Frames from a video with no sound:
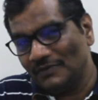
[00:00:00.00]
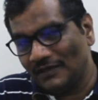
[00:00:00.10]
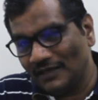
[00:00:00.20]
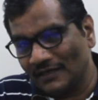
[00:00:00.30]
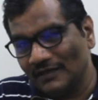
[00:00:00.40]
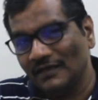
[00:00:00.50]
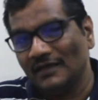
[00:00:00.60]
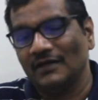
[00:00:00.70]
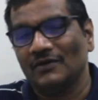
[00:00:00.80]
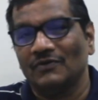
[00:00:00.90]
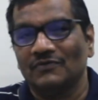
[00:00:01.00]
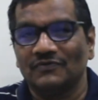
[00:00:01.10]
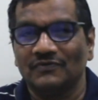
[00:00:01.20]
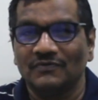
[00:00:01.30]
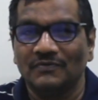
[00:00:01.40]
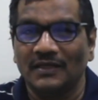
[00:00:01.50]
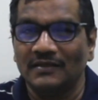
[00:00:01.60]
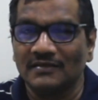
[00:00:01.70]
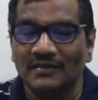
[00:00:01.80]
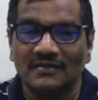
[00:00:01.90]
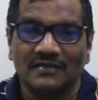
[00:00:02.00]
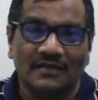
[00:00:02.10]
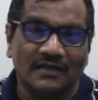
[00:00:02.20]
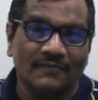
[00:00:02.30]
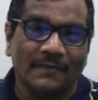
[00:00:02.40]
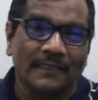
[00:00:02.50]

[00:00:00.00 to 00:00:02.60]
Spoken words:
taken care of by the sanstha.